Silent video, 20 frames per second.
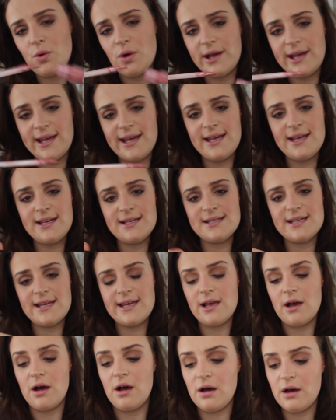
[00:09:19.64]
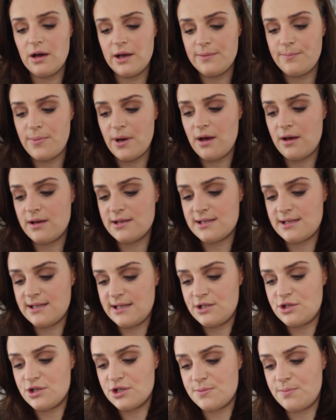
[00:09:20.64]
quite easy. I
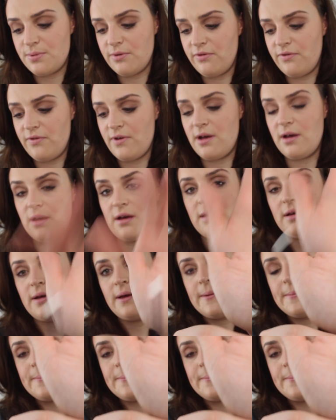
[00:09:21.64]
personally just prefer